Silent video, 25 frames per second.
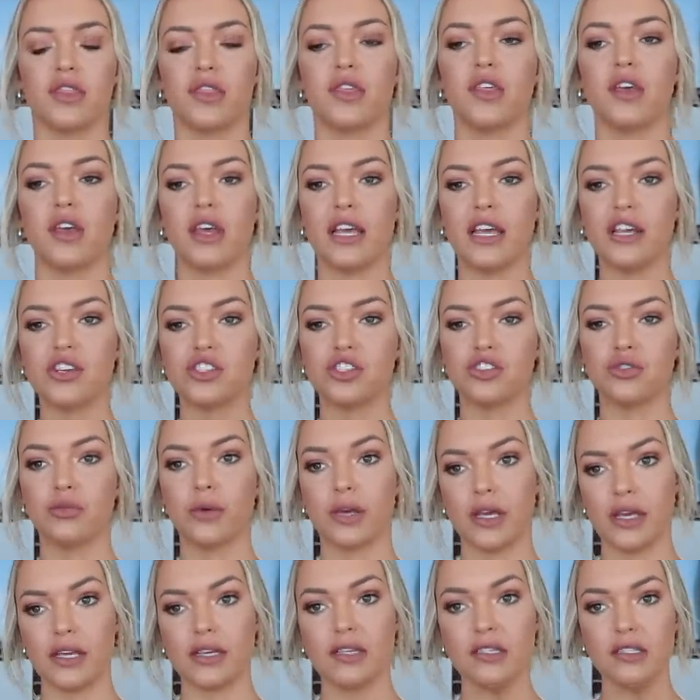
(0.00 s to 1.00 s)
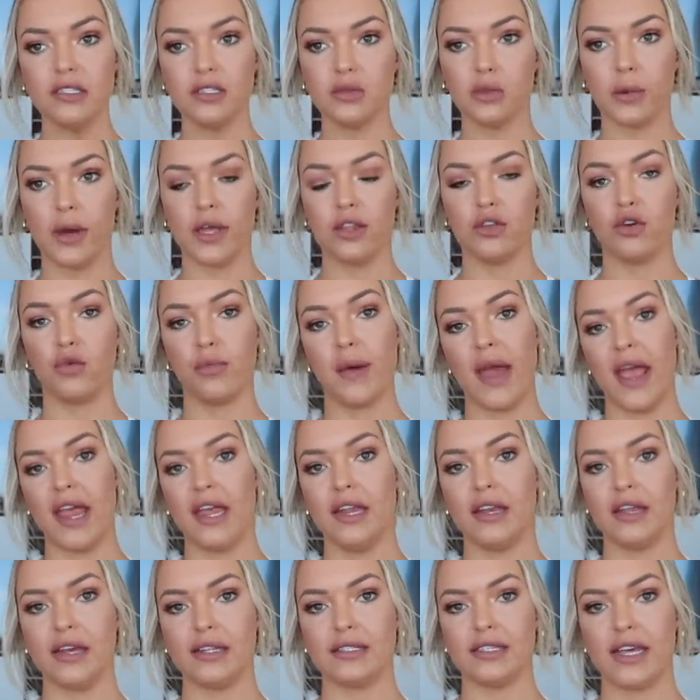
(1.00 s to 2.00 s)
The issue is when your
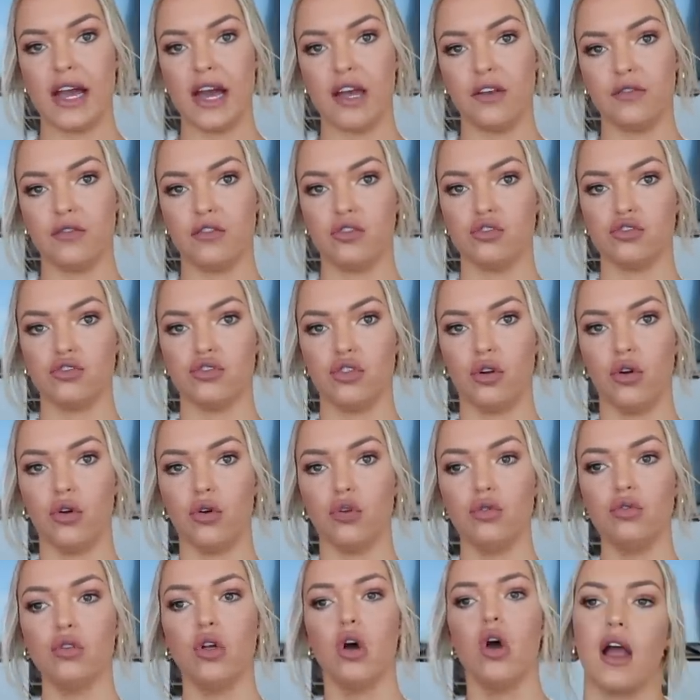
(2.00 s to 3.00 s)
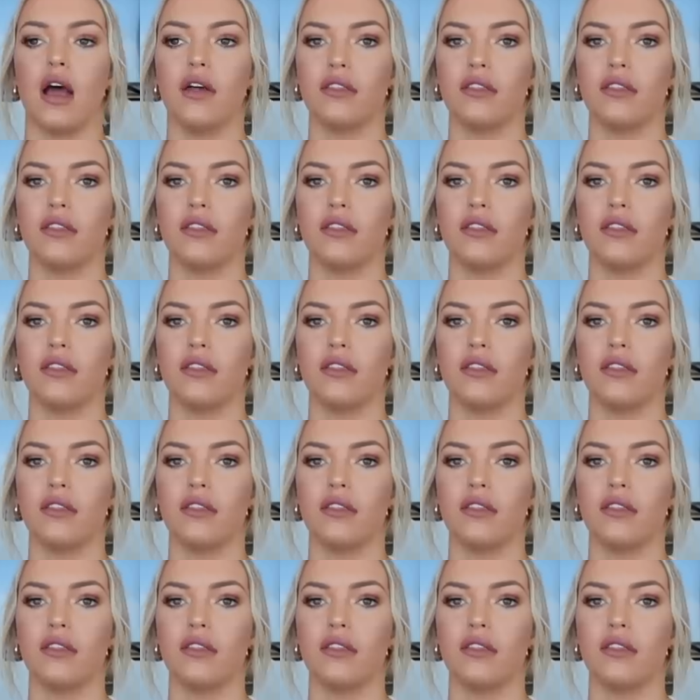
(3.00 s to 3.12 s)
pain gets out of control,